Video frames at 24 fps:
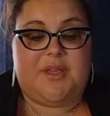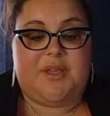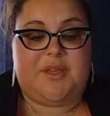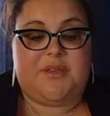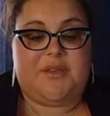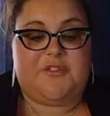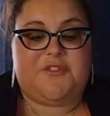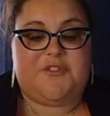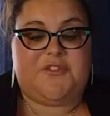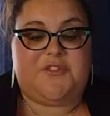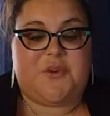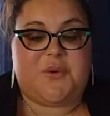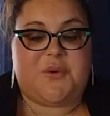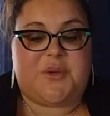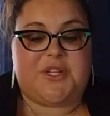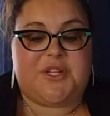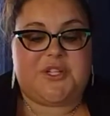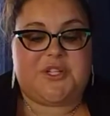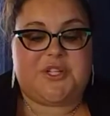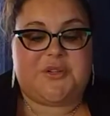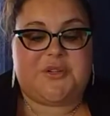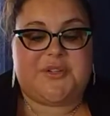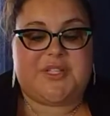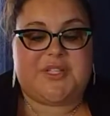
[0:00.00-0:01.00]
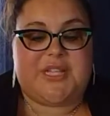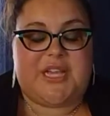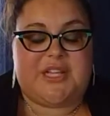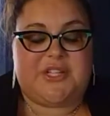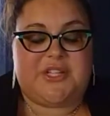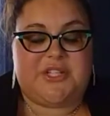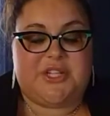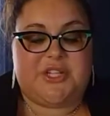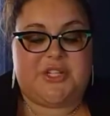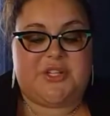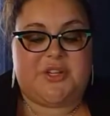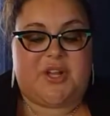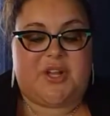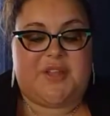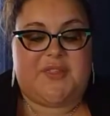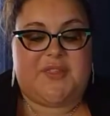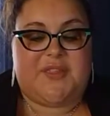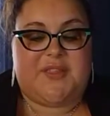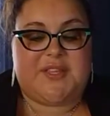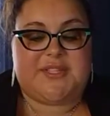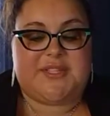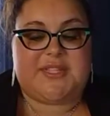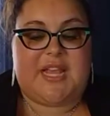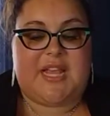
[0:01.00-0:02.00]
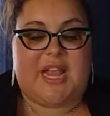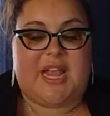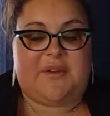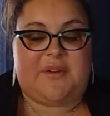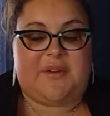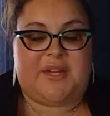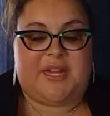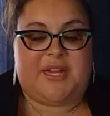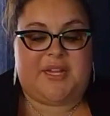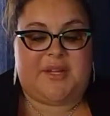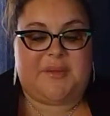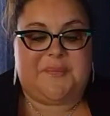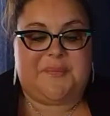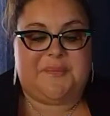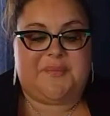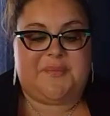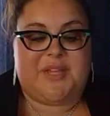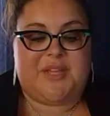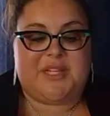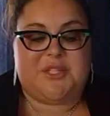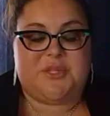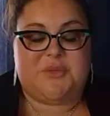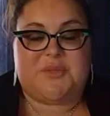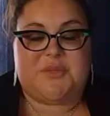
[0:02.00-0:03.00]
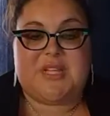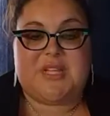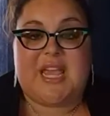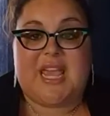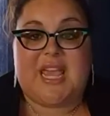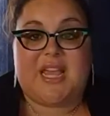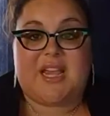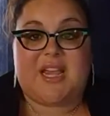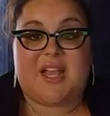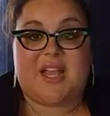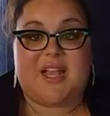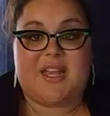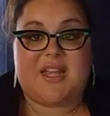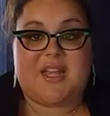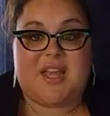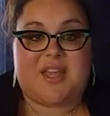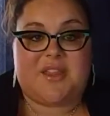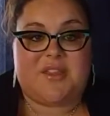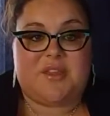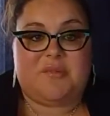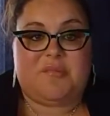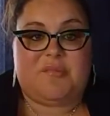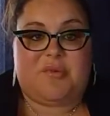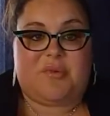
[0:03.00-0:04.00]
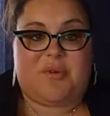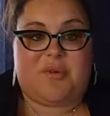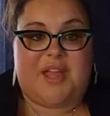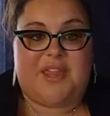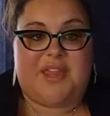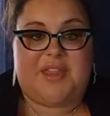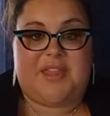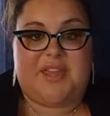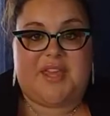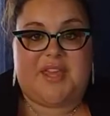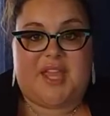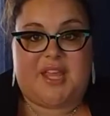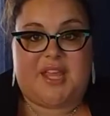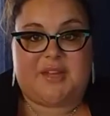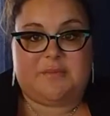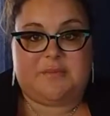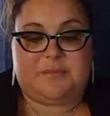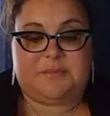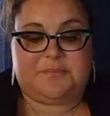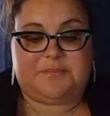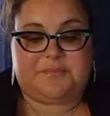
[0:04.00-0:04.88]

Focus your attention on this area as you take another breath in.